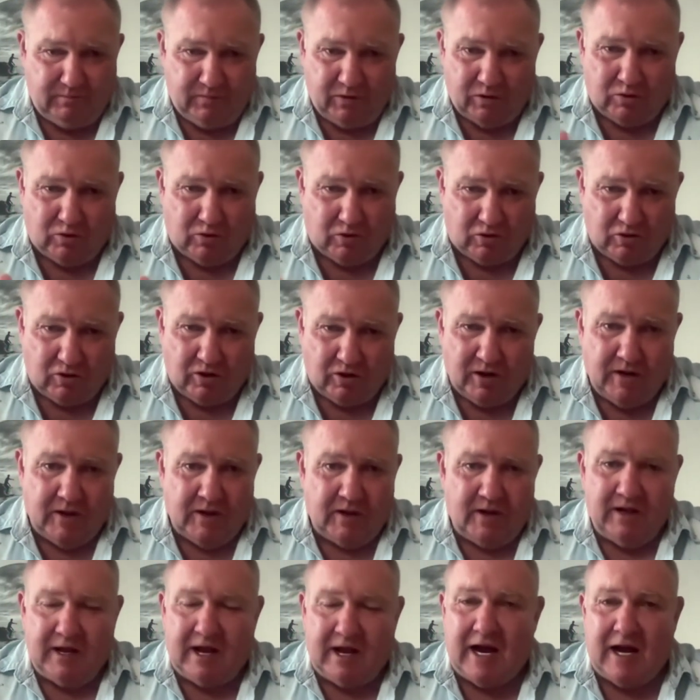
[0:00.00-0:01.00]
or
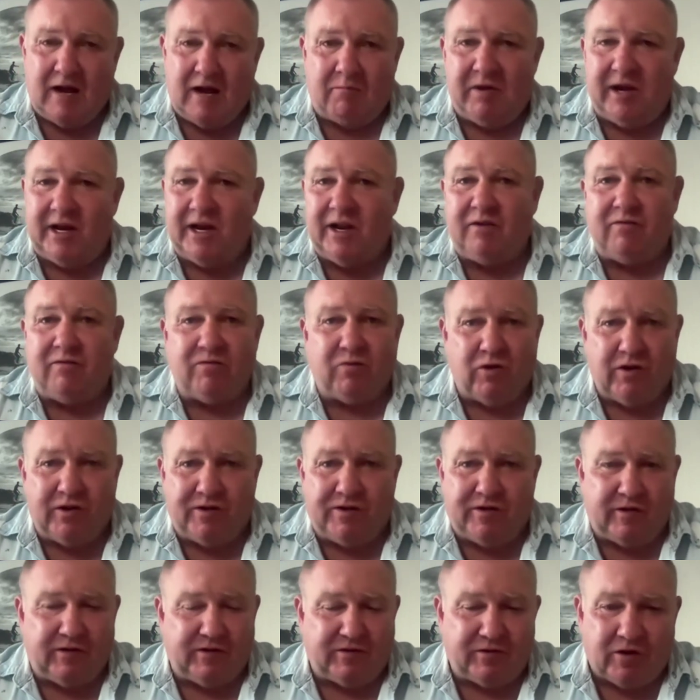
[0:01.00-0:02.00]
an
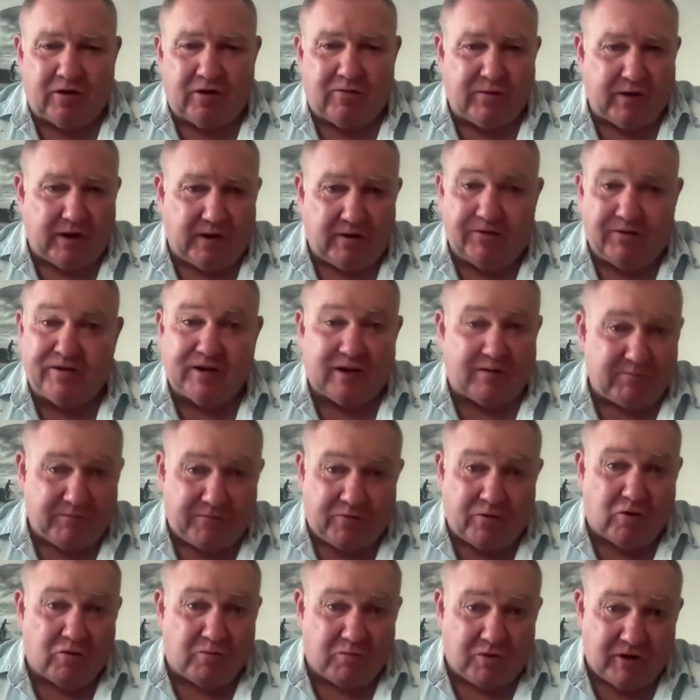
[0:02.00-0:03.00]
invoicing software of some
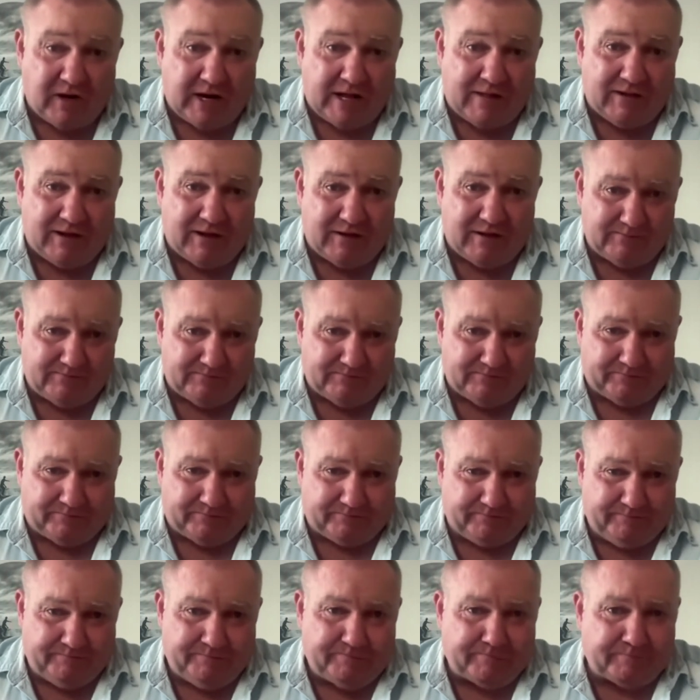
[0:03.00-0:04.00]
form or another.
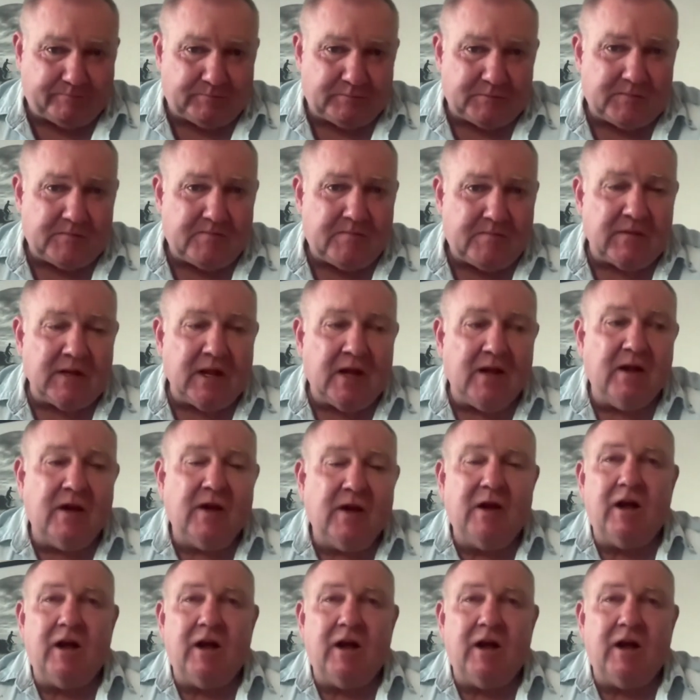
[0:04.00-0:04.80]
And